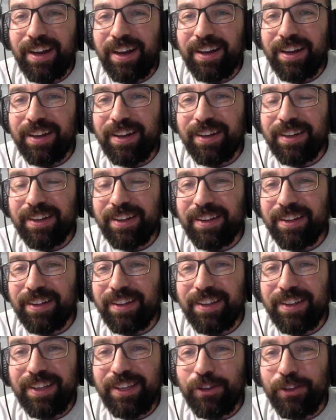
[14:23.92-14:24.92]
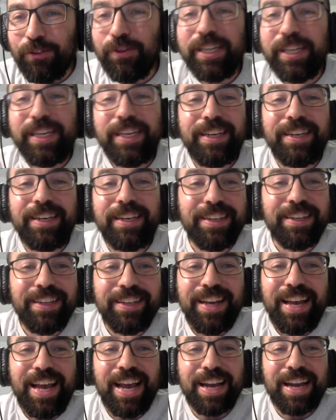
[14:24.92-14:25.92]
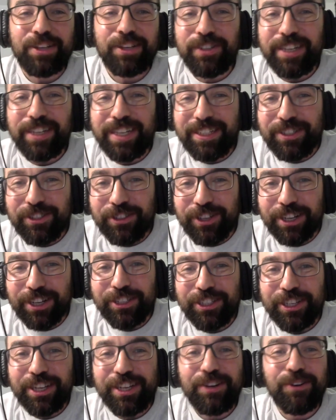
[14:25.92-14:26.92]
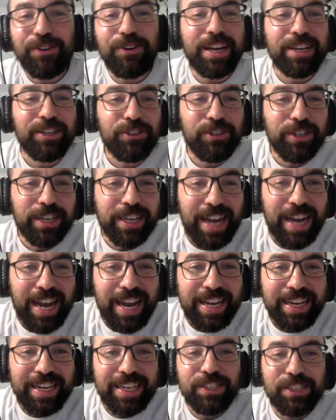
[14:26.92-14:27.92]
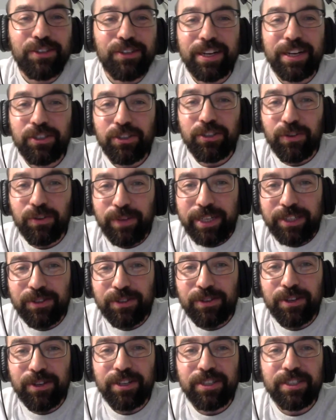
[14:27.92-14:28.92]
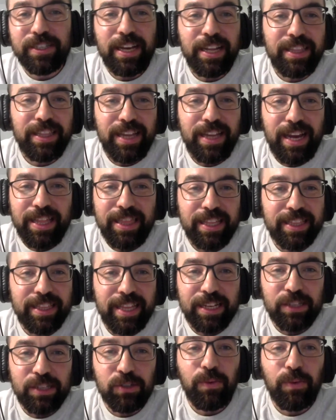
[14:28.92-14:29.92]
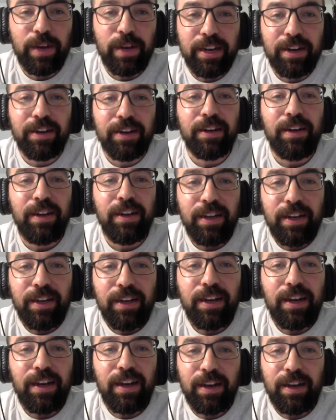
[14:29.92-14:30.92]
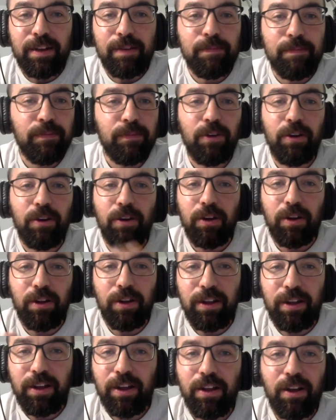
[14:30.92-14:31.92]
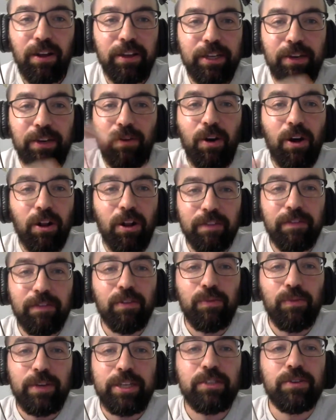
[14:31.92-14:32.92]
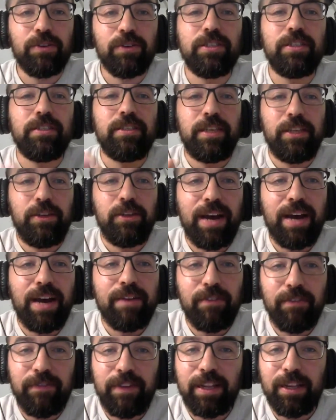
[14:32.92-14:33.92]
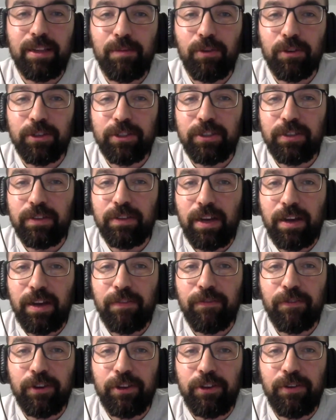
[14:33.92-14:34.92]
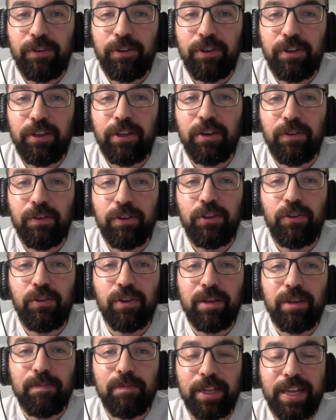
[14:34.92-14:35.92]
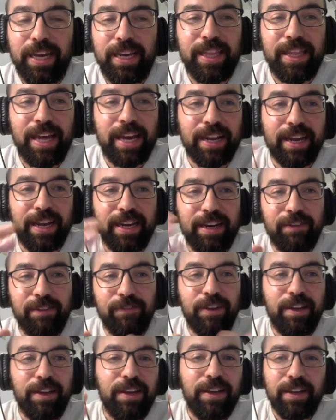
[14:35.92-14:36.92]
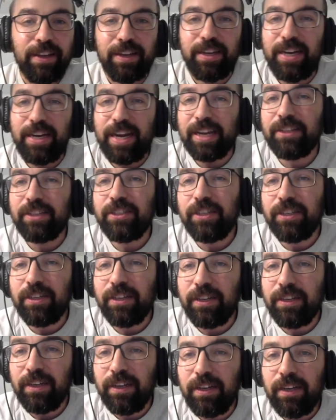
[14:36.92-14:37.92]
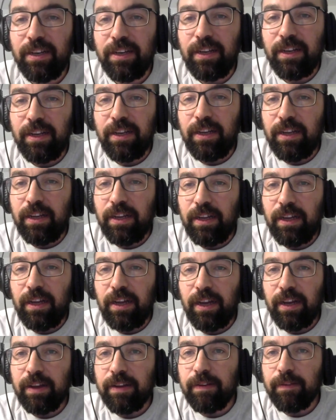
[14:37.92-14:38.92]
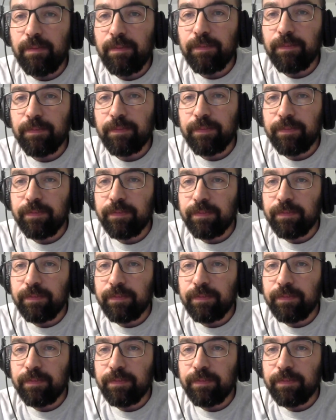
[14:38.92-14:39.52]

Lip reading: uh, you need extra instruction or extra guidance or extra resource. And I think that's where, um, all of the resources that you have available for you, you can play that kind of connector. Um,